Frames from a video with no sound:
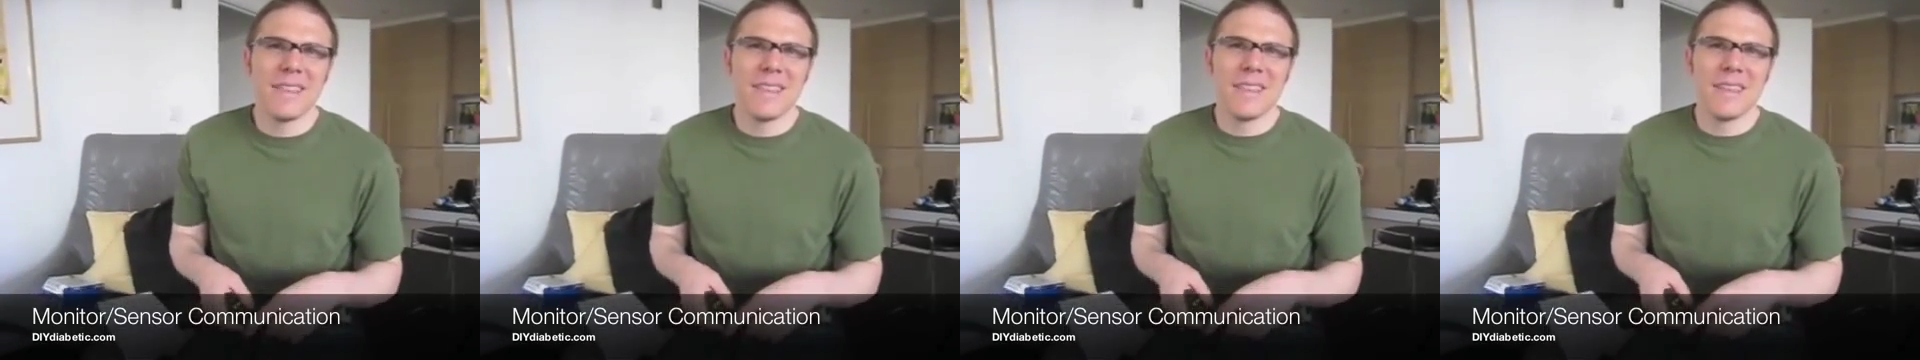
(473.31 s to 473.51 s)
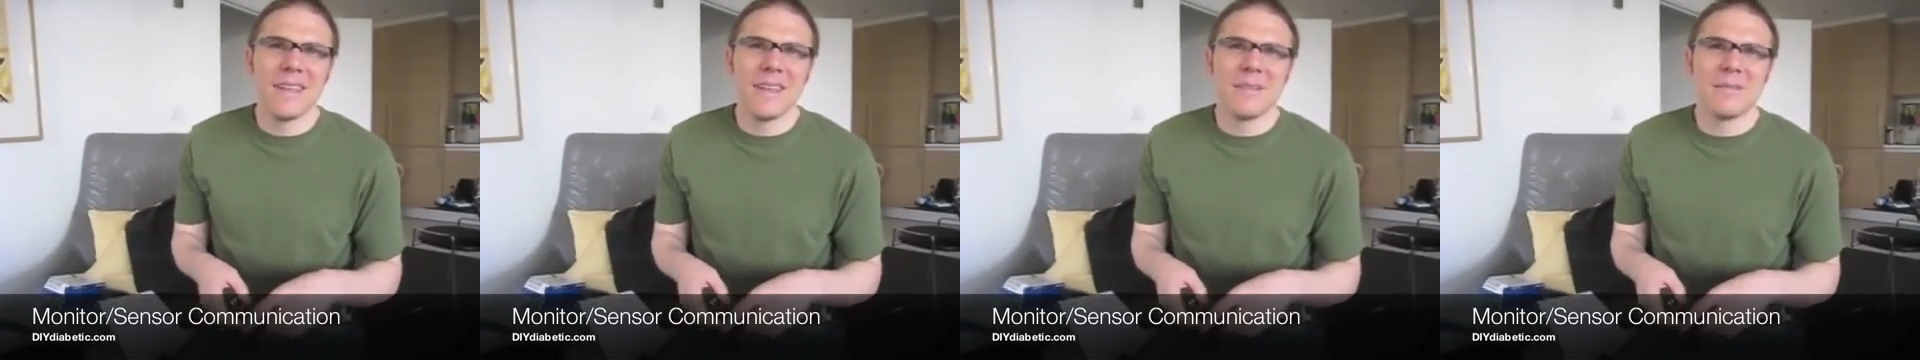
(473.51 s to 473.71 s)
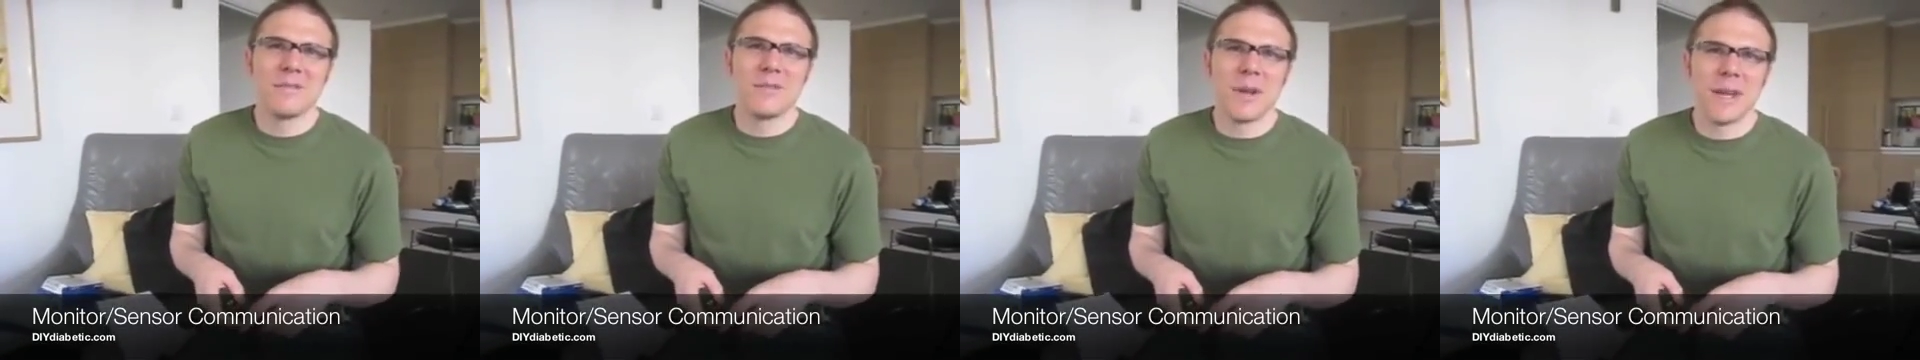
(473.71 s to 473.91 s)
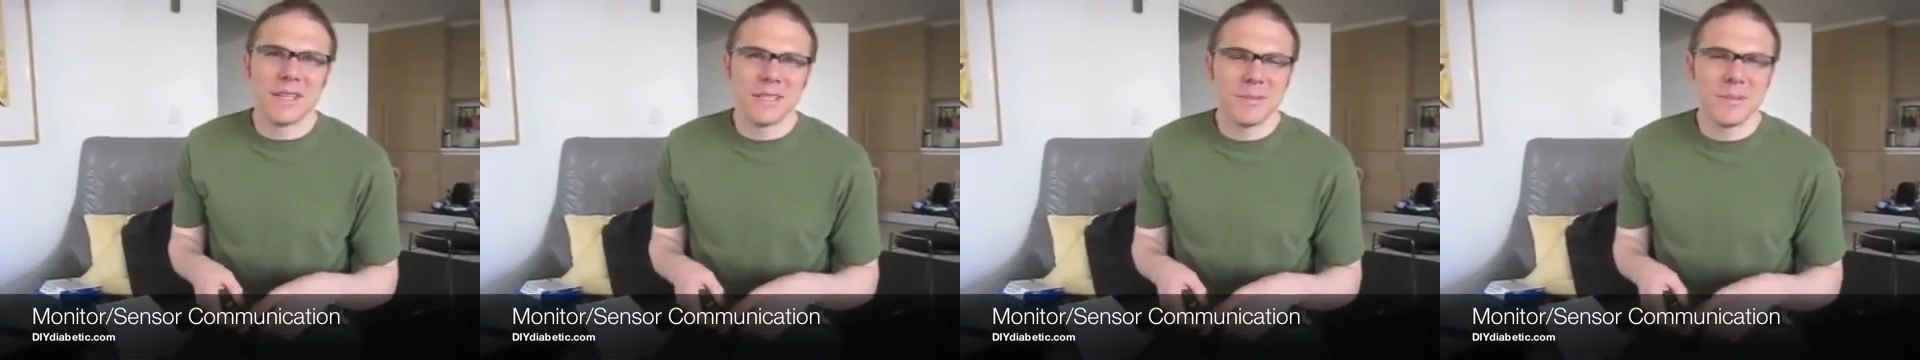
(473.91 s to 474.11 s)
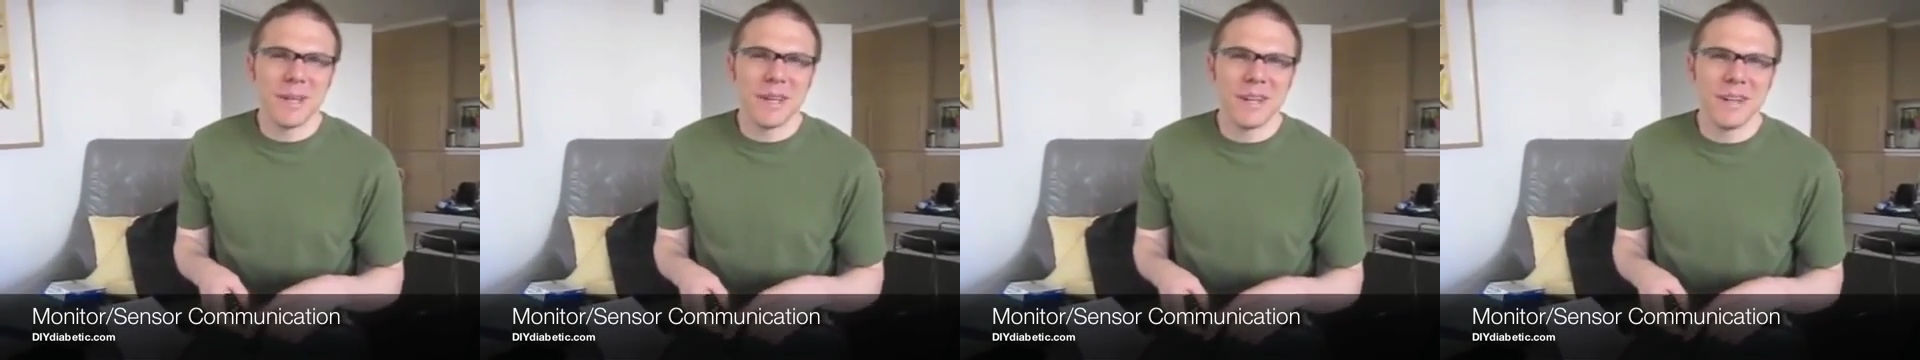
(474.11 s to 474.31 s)
the
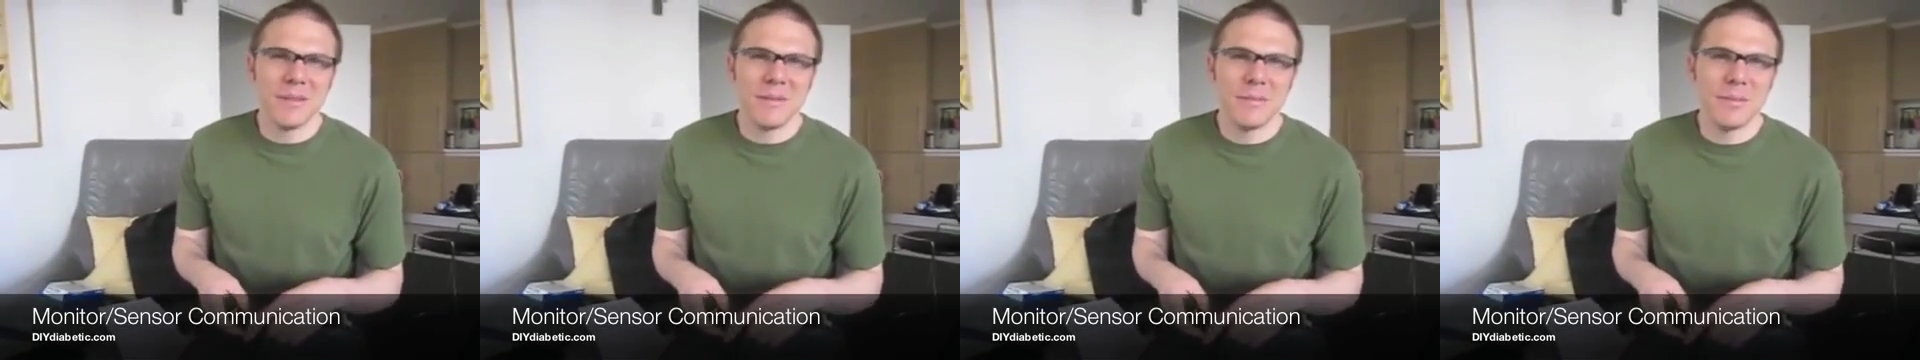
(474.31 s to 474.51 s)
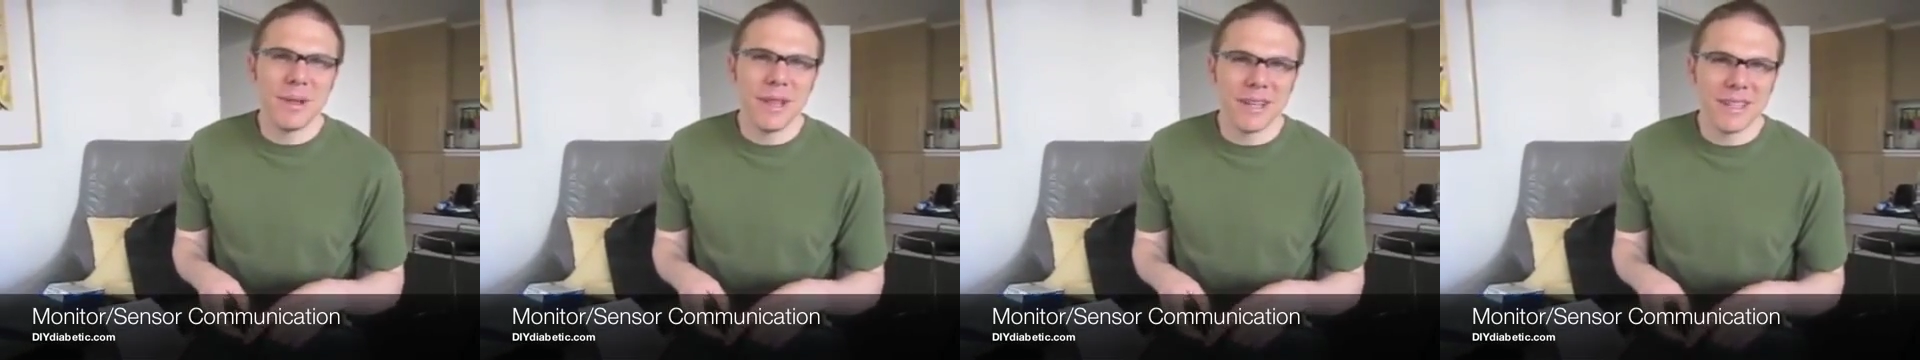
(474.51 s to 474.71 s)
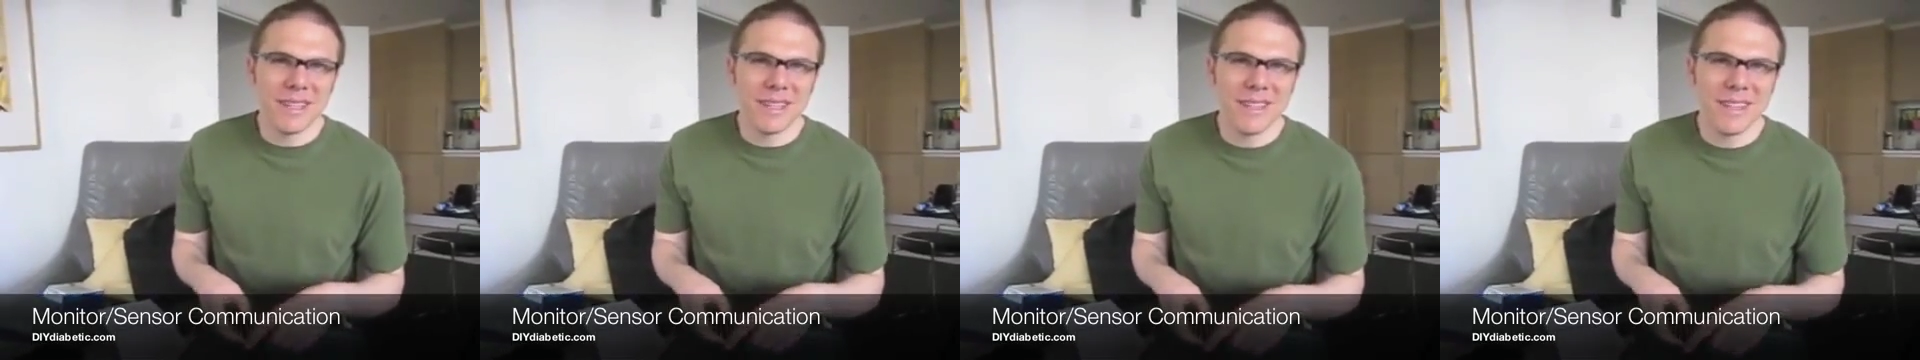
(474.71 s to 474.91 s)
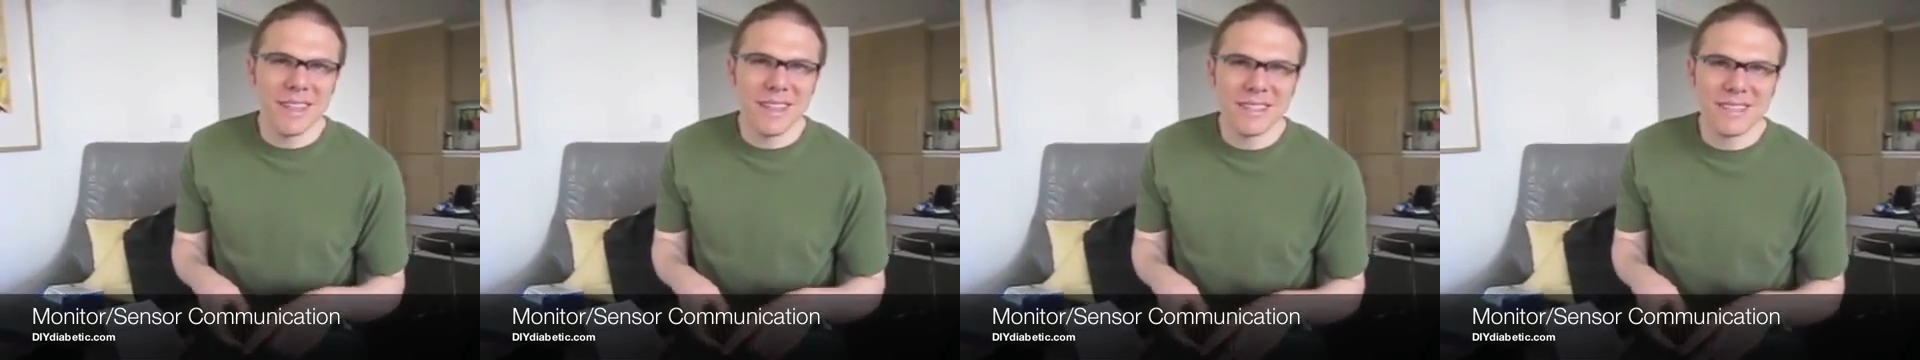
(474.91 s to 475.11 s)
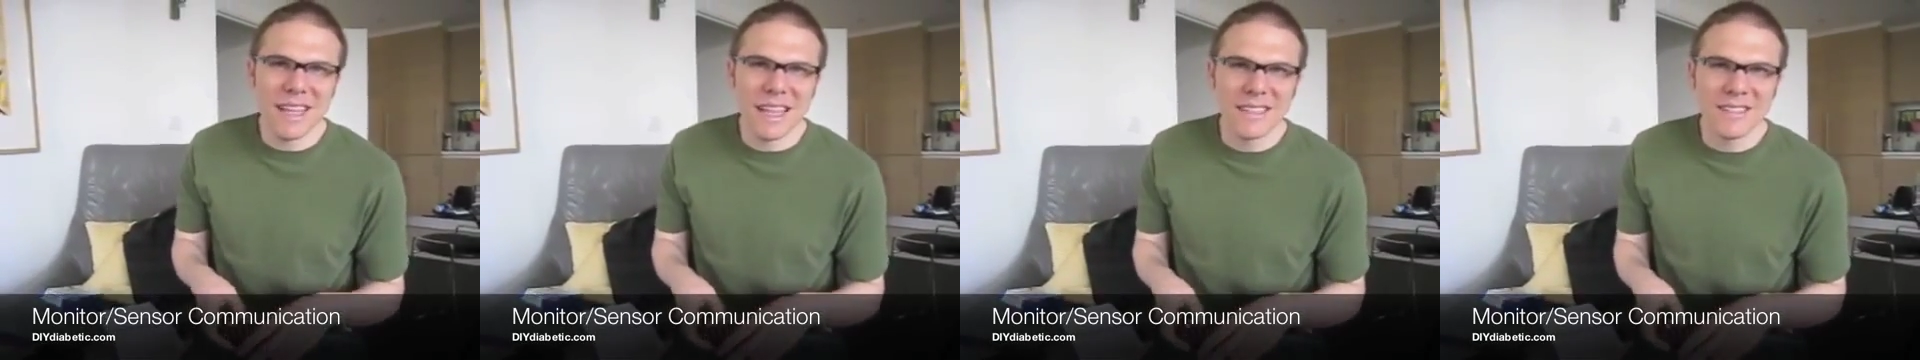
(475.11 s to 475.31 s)
transmitter plugged into
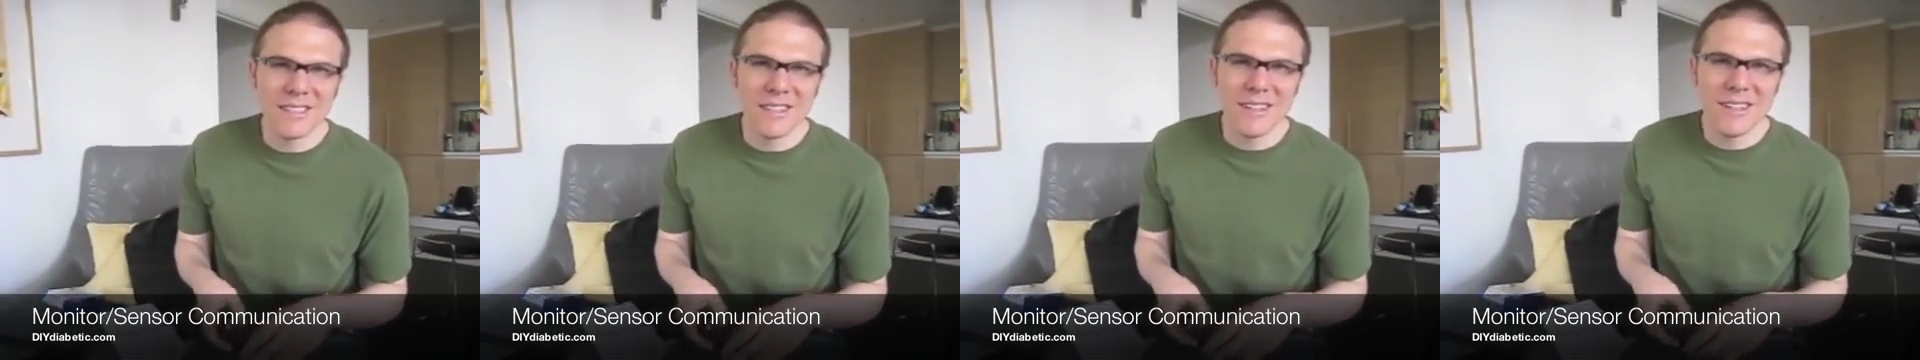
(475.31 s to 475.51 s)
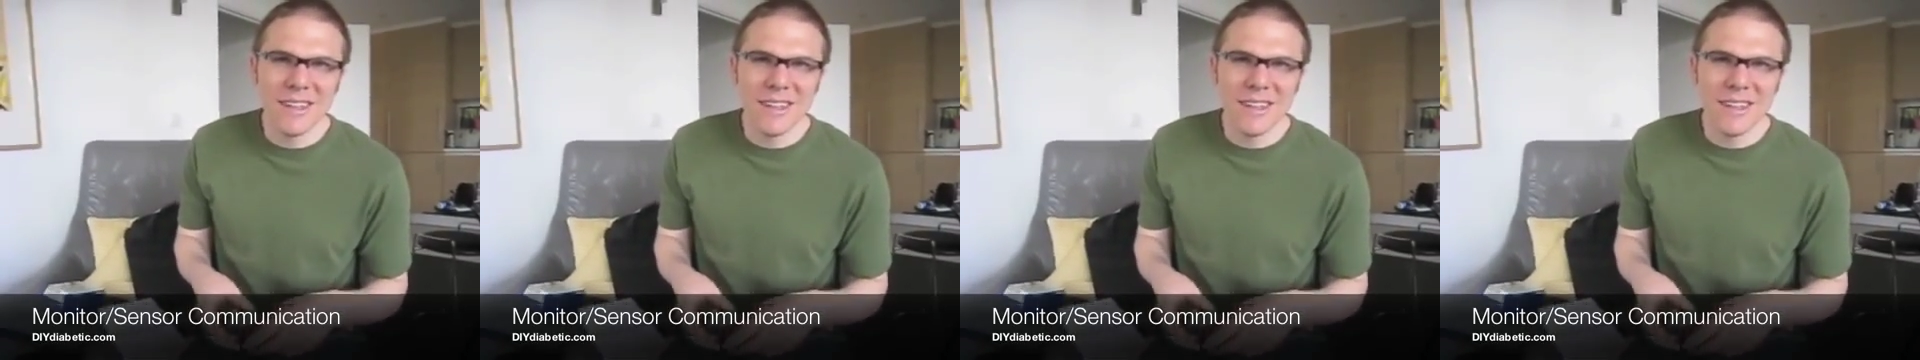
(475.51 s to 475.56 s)
the sensor,